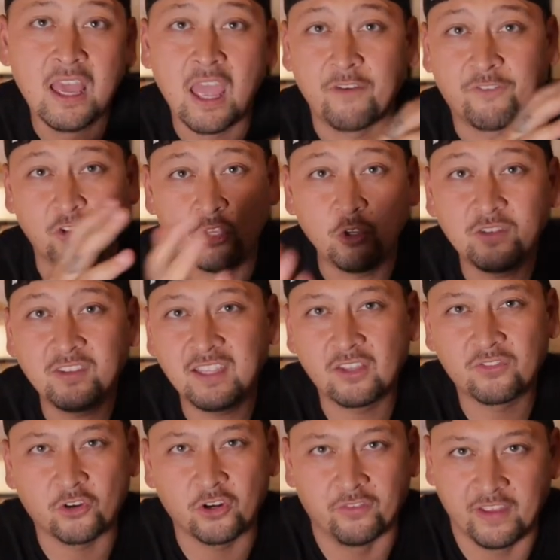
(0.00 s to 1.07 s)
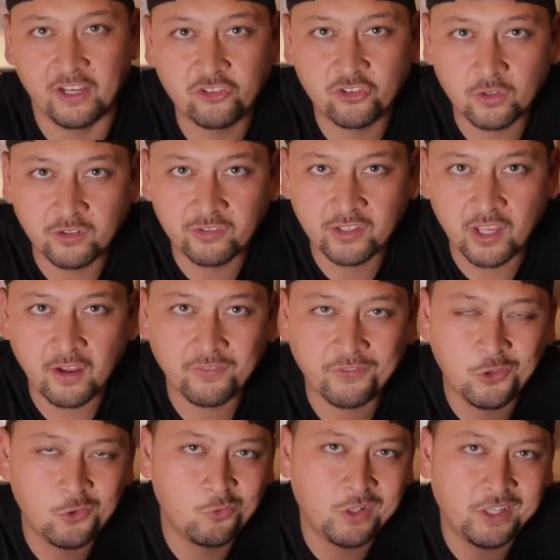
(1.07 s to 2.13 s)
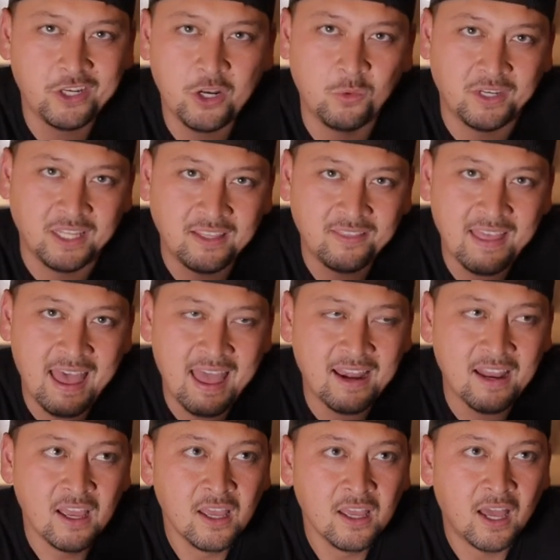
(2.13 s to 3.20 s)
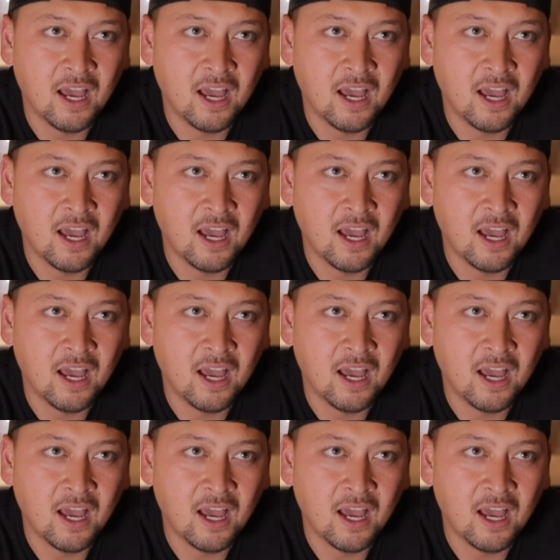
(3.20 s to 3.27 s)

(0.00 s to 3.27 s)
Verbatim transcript: if you're using this for adventurer stuff, you really don't need that.